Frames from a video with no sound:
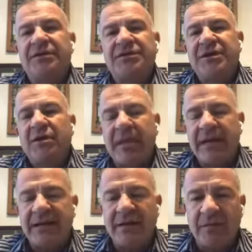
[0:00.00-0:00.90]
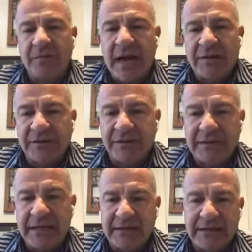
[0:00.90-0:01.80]
there's so many of them out there.
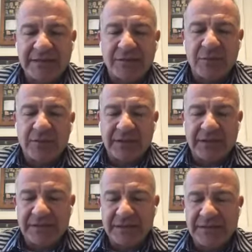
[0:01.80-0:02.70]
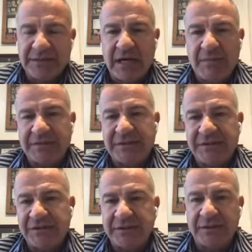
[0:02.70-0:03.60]
And, that, and that's the one thing, is it's
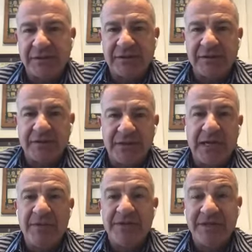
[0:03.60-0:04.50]
competition. There, there are a dime a